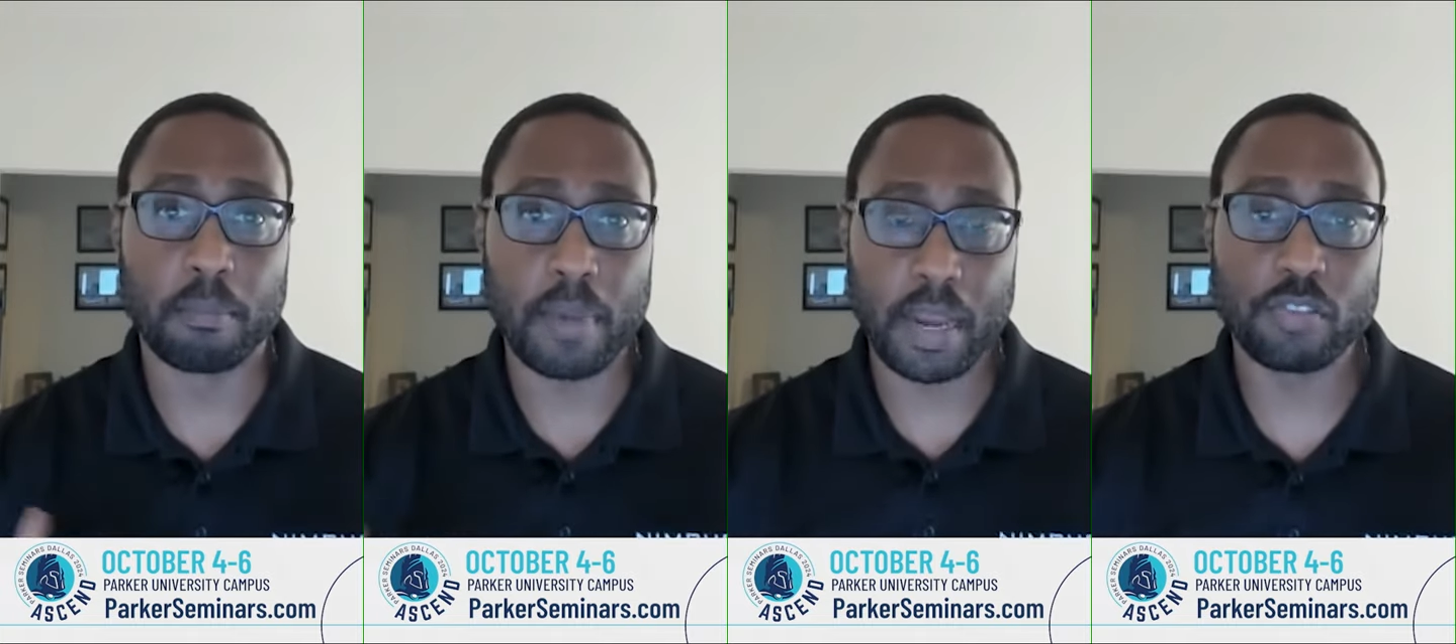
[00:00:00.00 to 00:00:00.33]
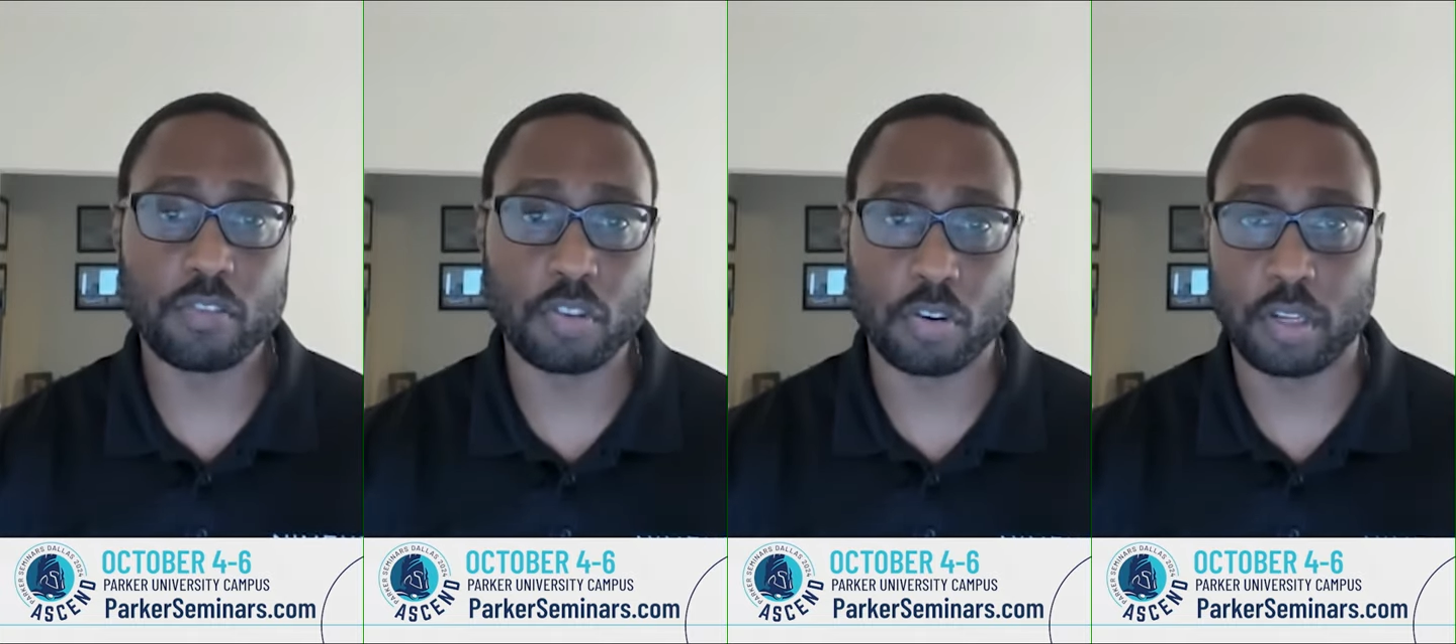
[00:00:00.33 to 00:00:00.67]

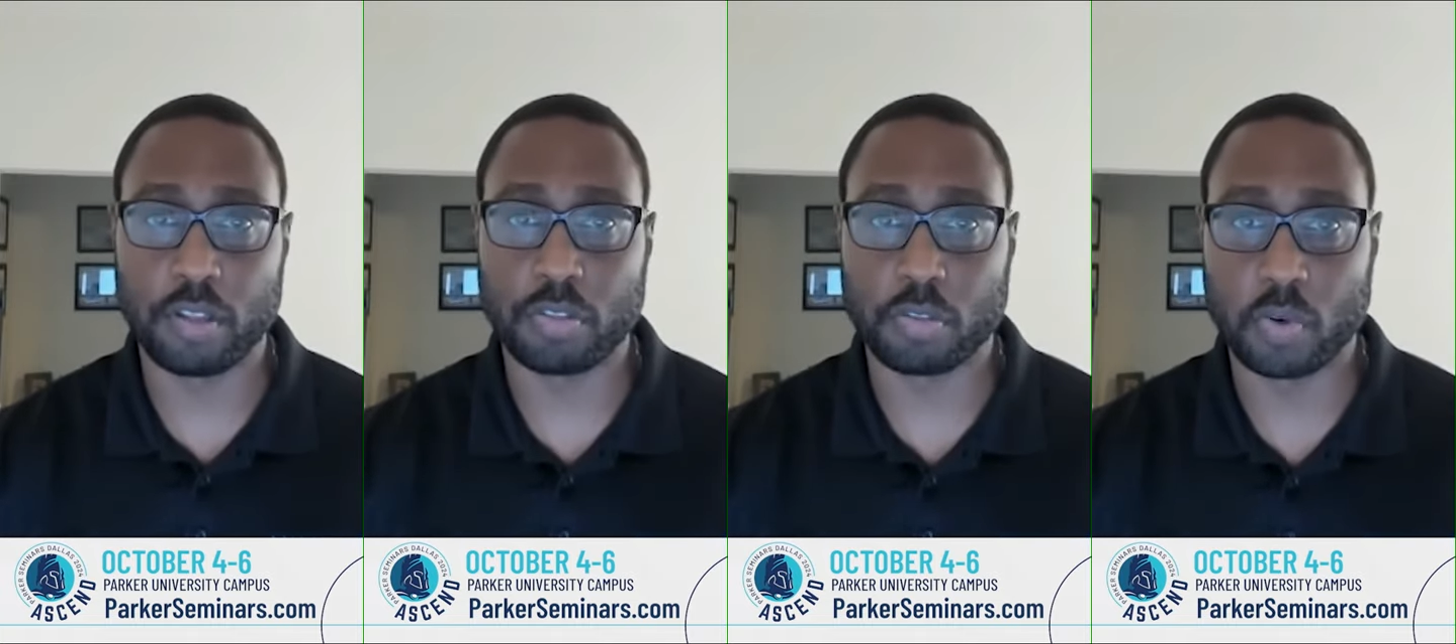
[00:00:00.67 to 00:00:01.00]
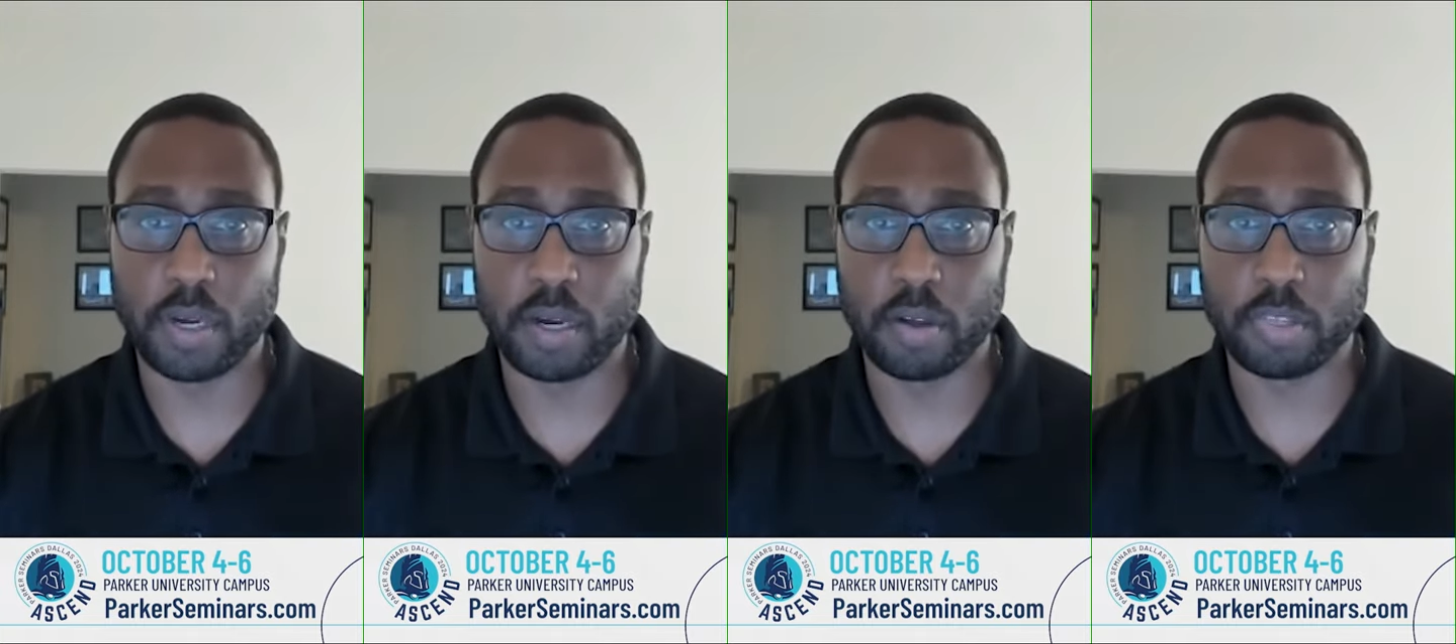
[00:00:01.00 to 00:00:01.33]
my journey
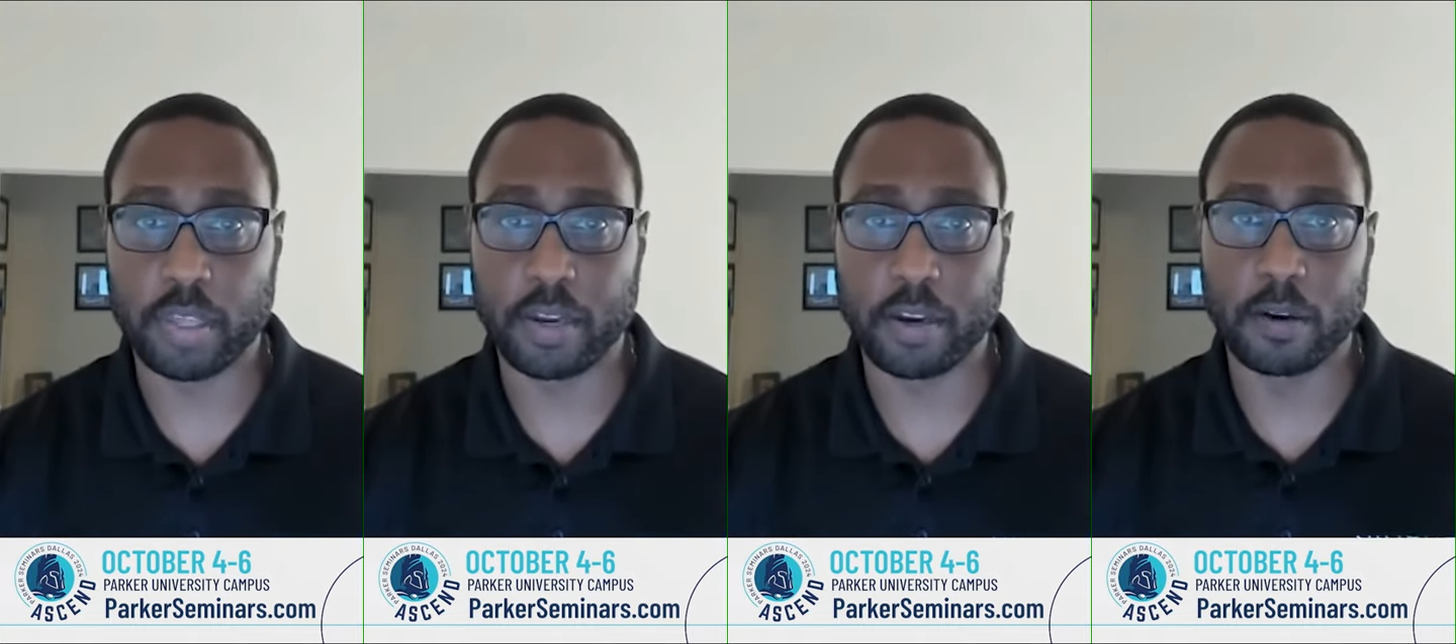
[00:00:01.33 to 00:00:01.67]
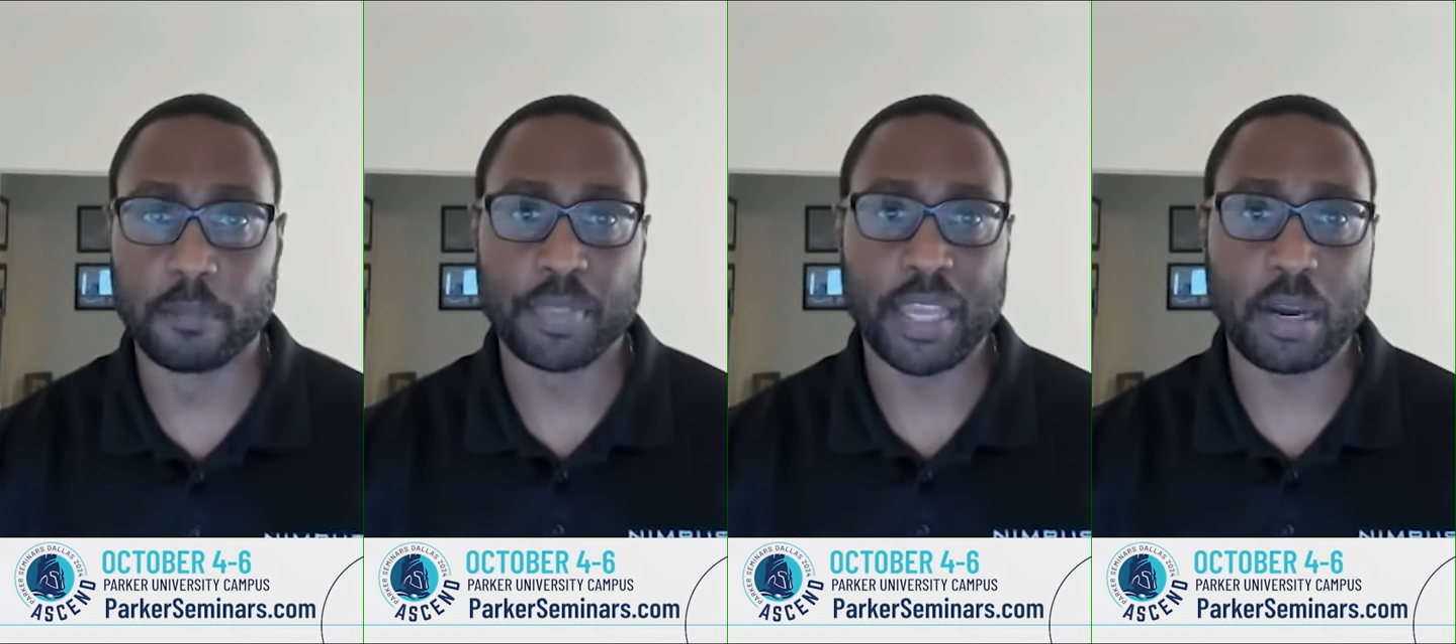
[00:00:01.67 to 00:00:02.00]
through healthcare,